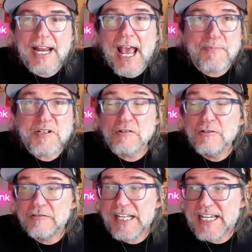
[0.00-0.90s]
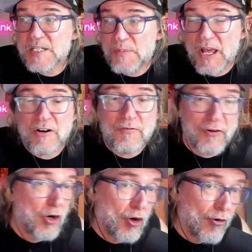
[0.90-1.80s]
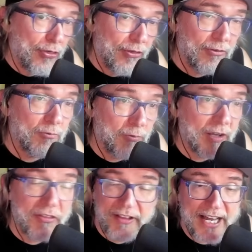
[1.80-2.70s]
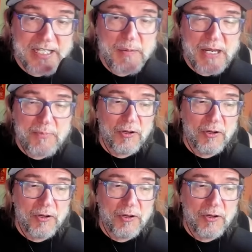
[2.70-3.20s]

absolutely is better for Earth with less people.